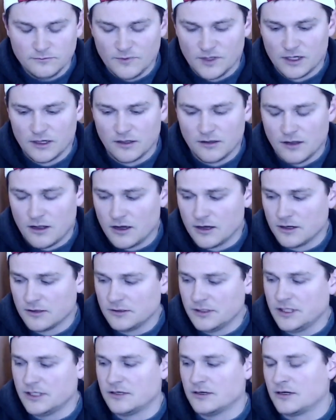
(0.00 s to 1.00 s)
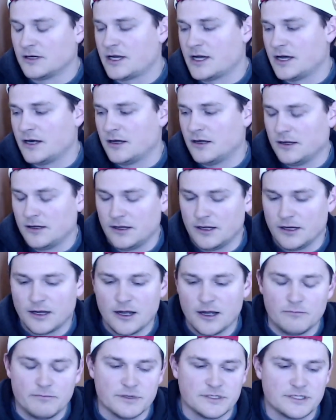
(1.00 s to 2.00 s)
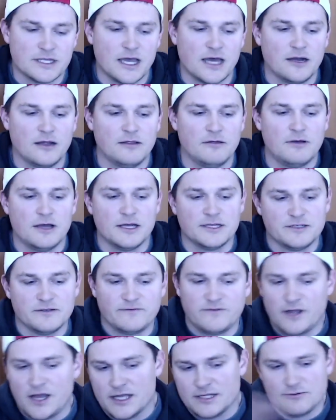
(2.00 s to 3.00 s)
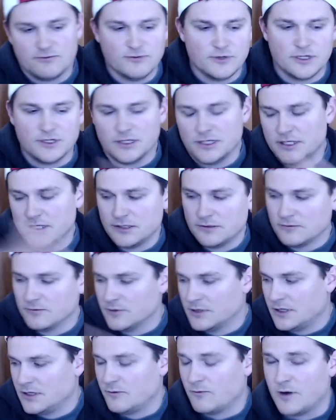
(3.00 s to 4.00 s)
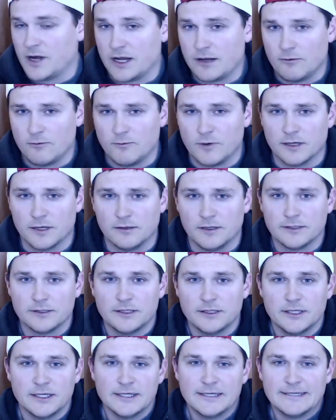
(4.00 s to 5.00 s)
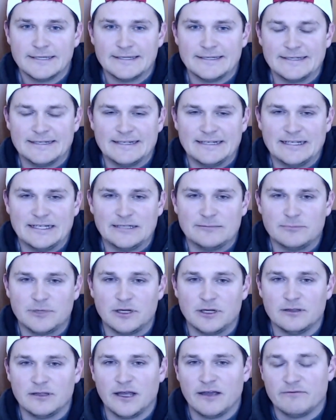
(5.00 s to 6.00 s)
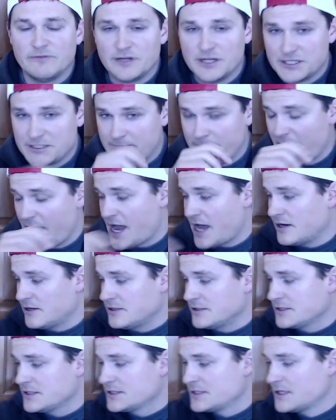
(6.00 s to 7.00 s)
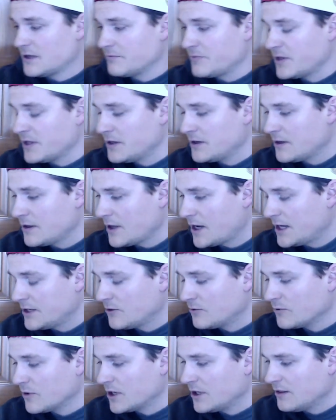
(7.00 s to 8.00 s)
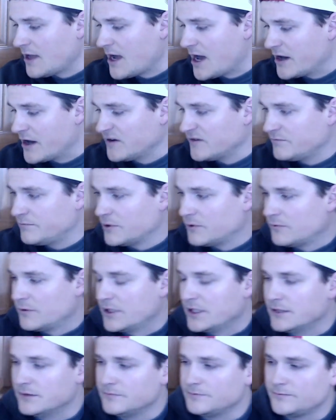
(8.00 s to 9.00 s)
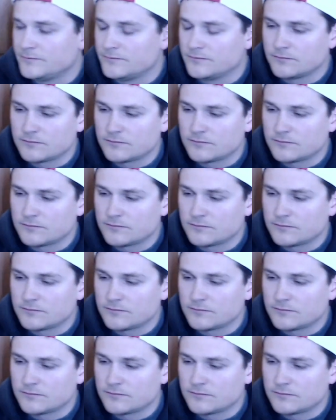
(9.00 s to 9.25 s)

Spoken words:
leader to kind of encompass that, otherwise your fly's really, really wiggling. 11-inch paddles is something I don't run a lot of, but when